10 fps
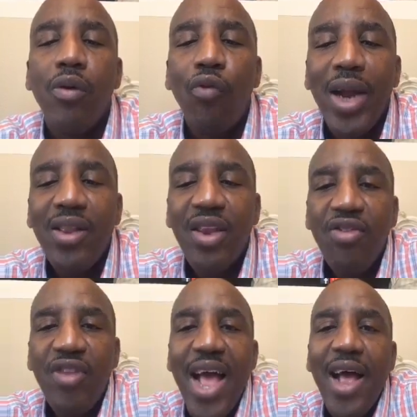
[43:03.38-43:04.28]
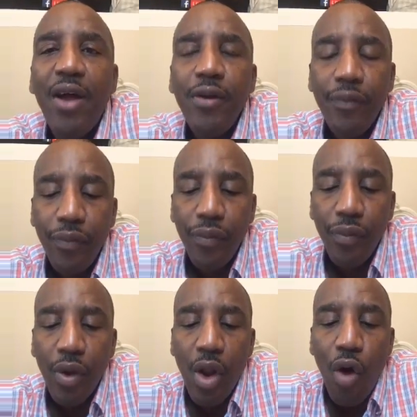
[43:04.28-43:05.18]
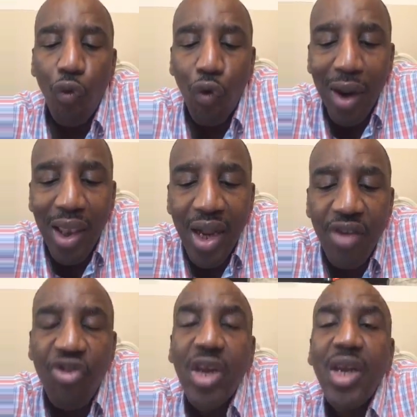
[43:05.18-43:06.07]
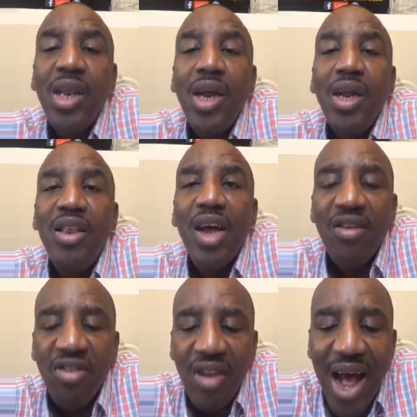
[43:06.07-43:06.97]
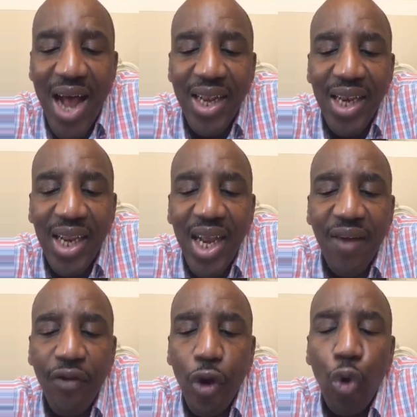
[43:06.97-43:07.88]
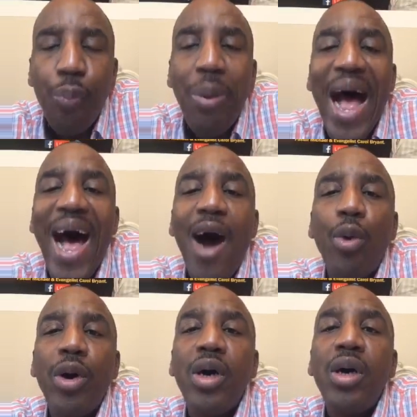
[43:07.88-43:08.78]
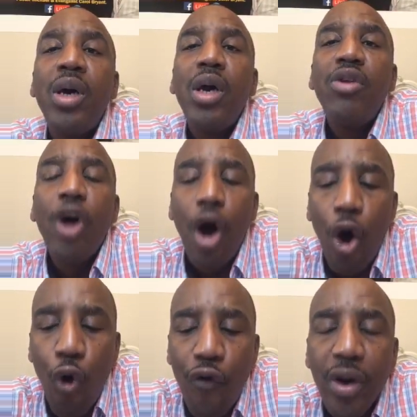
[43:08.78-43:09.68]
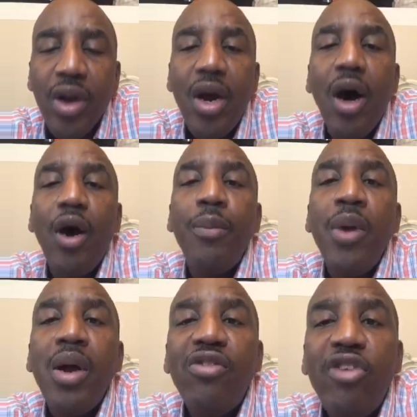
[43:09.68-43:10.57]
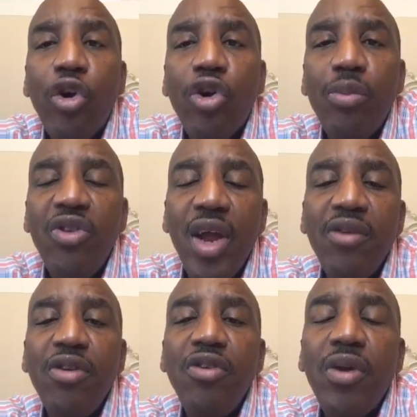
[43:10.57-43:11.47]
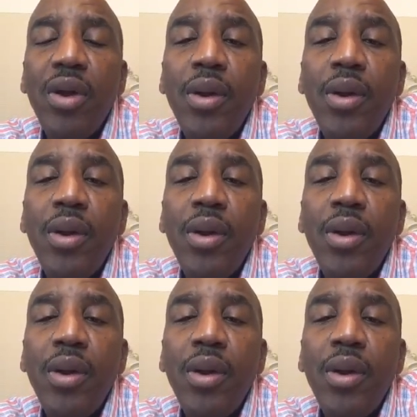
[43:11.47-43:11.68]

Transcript: Write this down. Religion does not give you power to overcome circumstances.